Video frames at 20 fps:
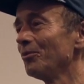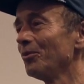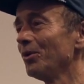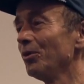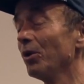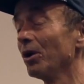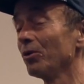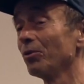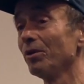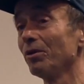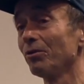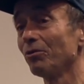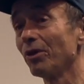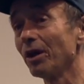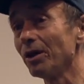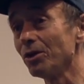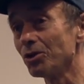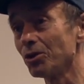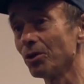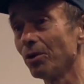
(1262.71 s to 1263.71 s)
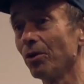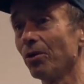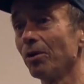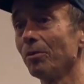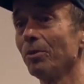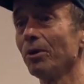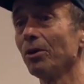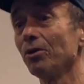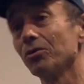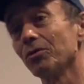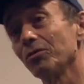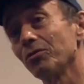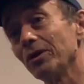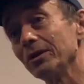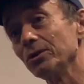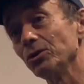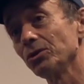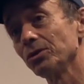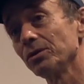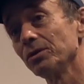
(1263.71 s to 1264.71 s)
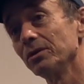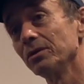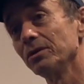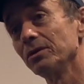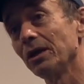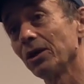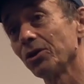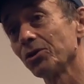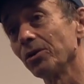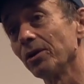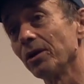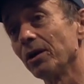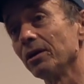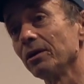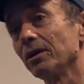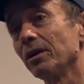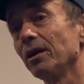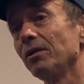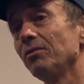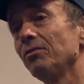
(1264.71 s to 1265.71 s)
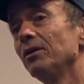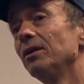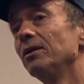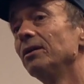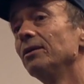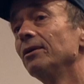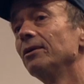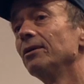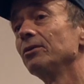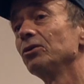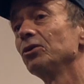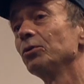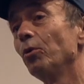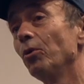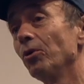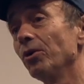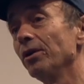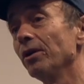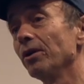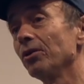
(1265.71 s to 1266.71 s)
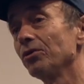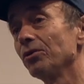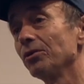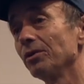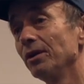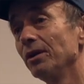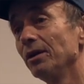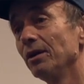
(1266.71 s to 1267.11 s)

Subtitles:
We work with the French a lot because the French National Archive supported us